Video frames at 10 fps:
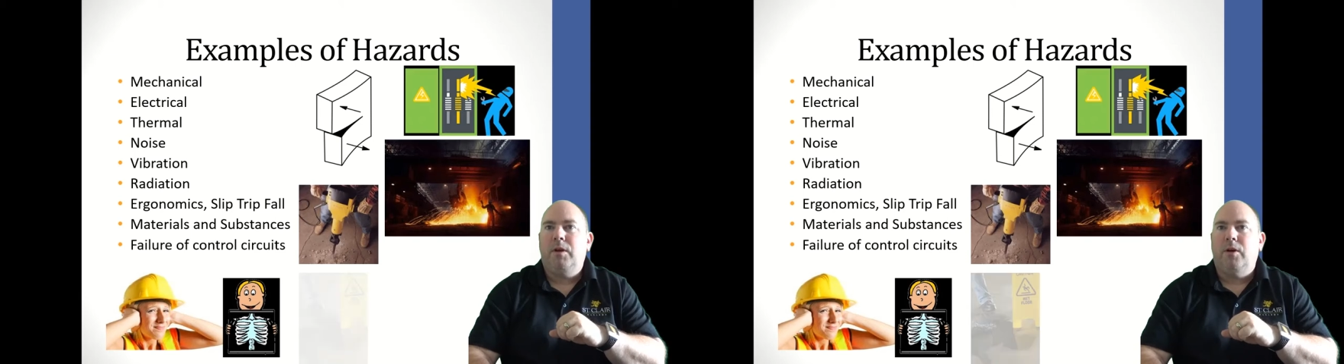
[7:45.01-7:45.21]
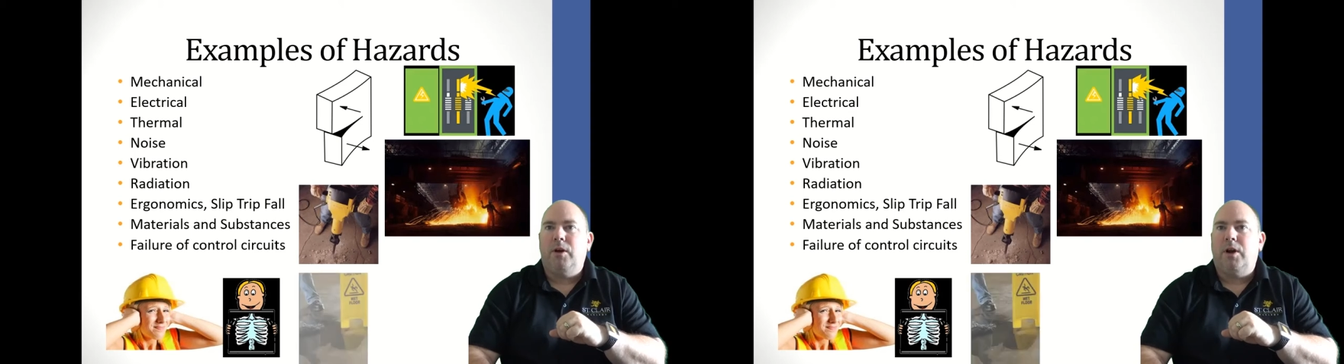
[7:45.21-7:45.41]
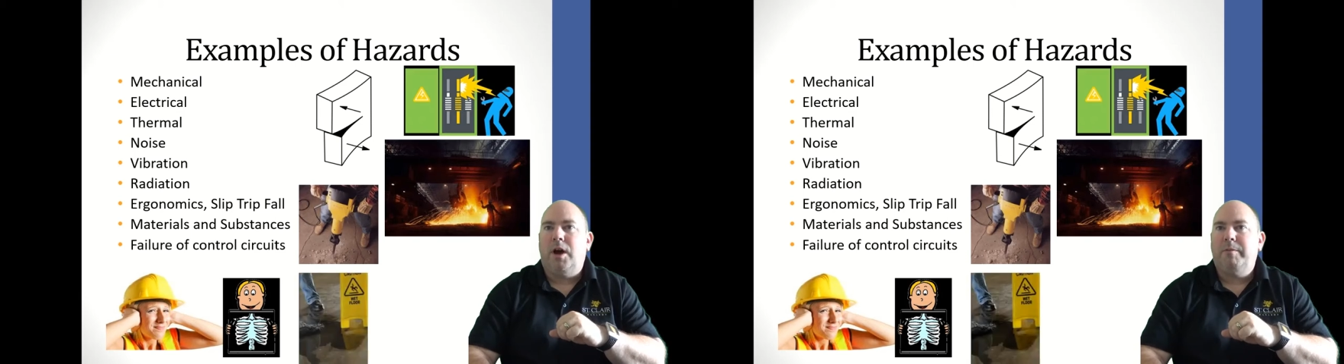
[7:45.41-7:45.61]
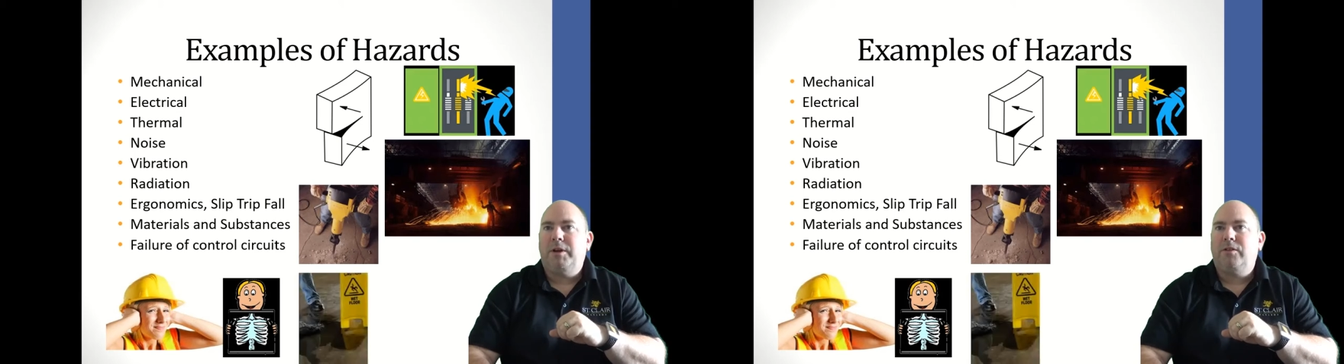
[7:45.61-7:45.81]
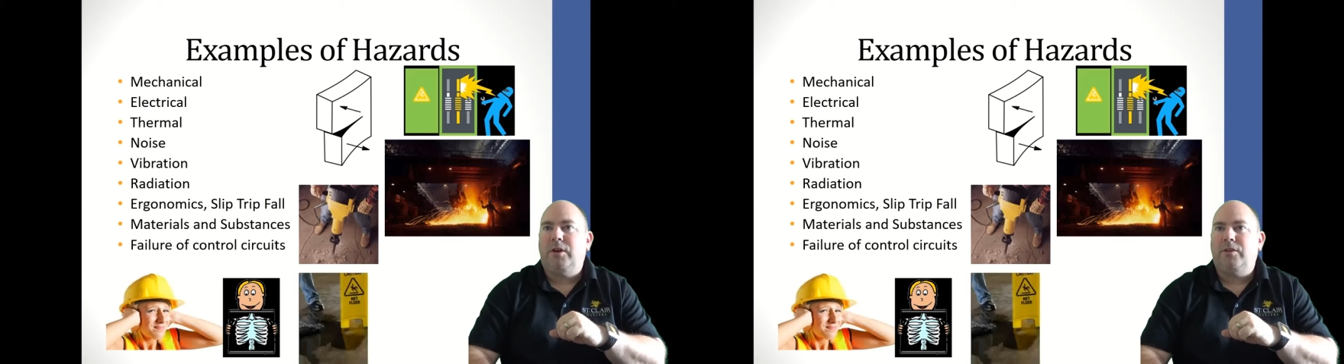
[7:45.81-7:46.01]

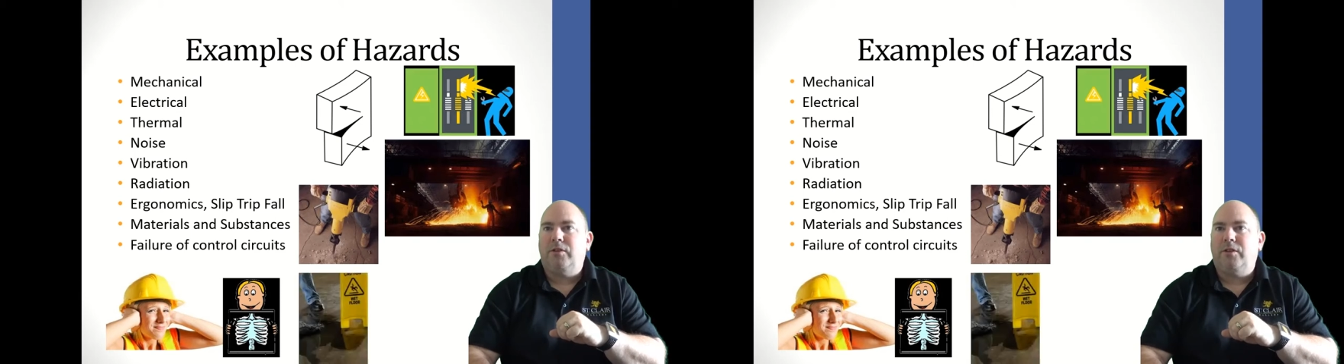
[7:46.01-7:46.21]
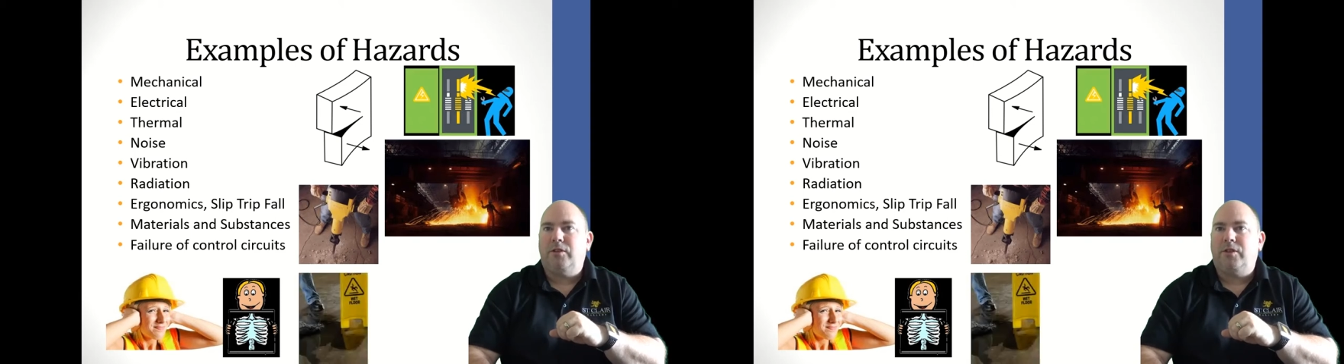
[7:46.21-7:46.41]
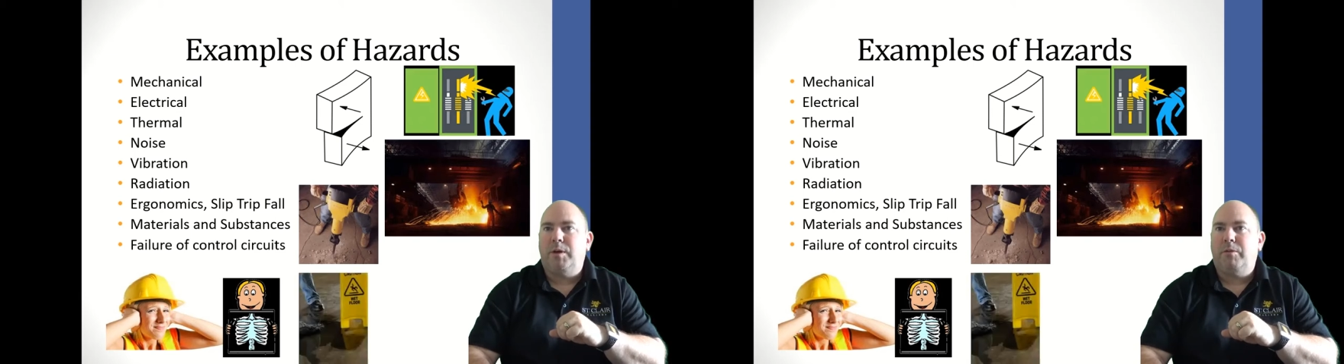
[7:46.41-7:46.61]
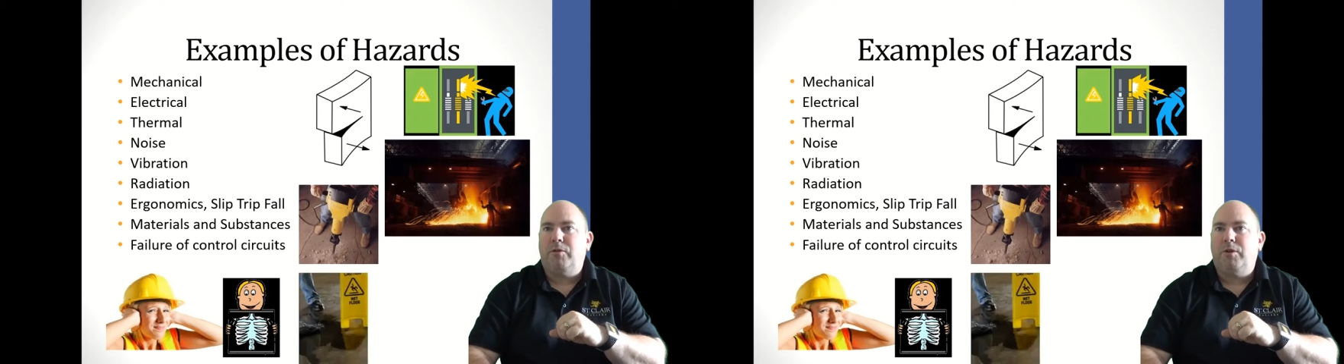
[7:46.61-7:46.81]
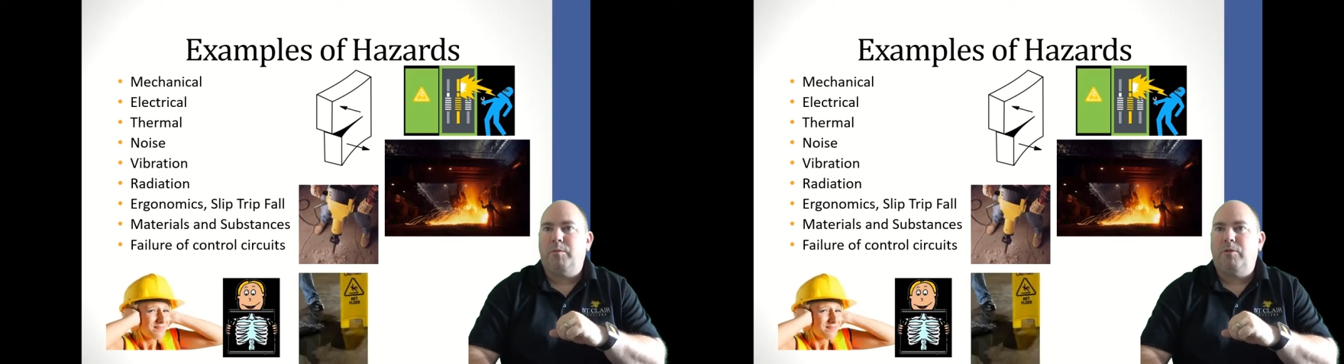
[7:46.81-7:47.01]
ergonomics such as a slip or
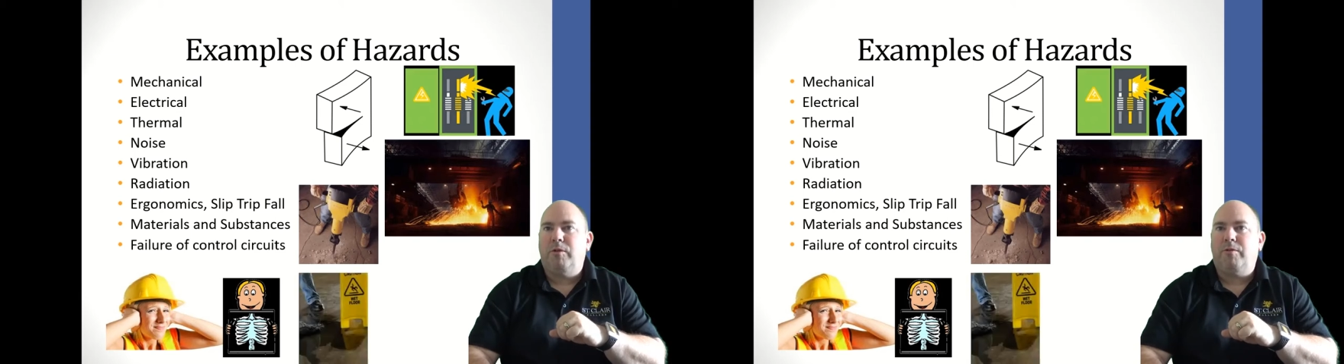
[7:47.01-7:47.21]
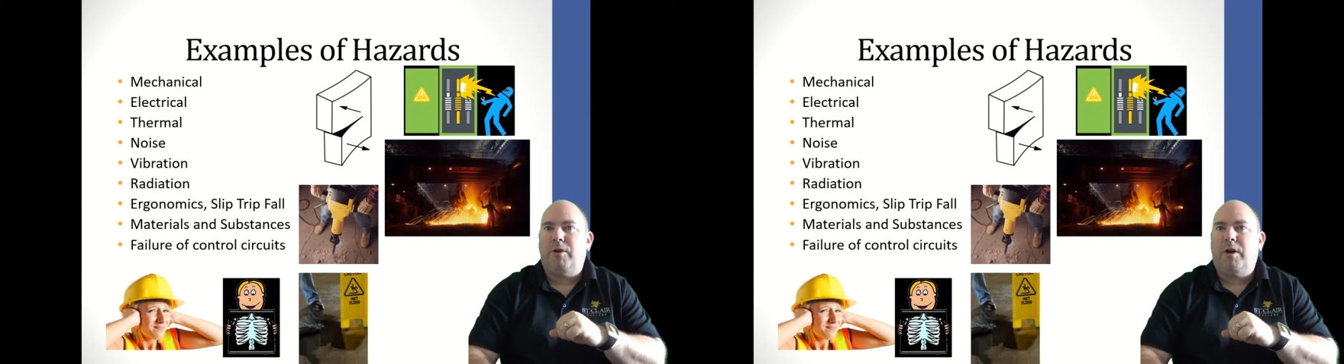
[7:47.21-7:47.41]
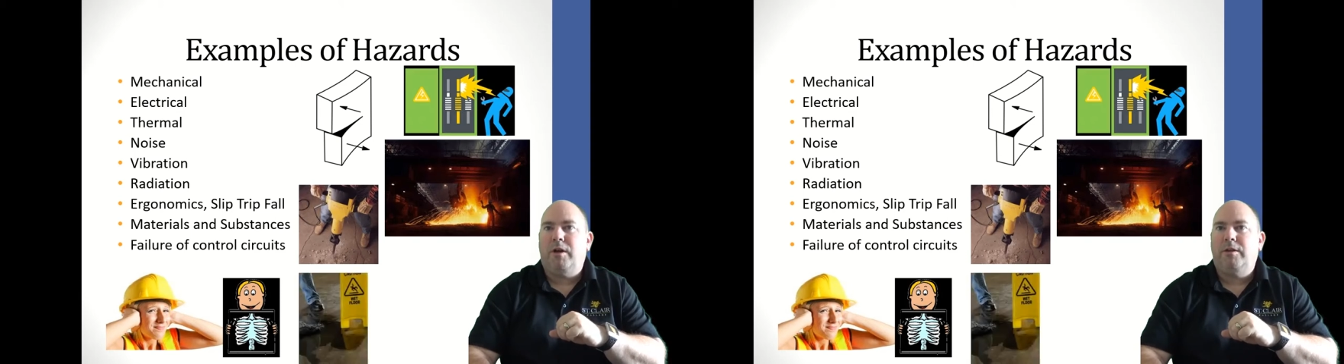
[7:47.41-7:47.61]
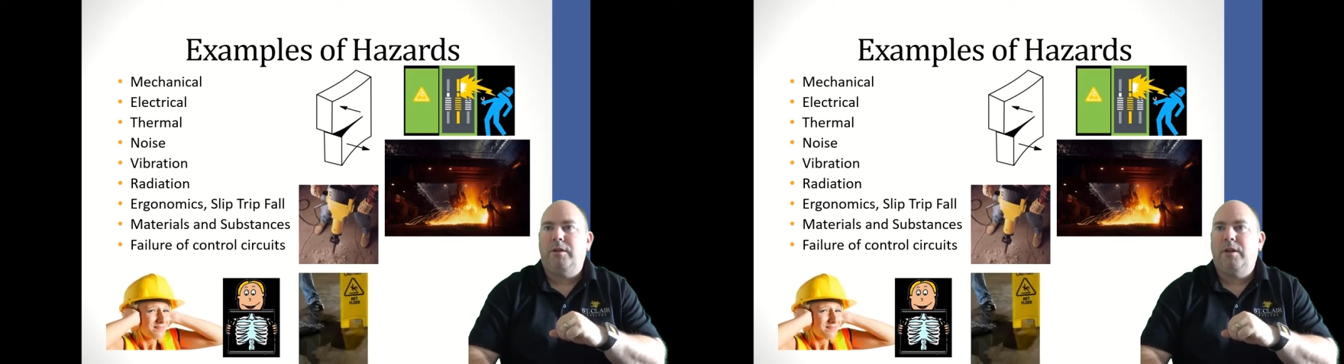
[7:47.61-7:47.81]
trip or a fall,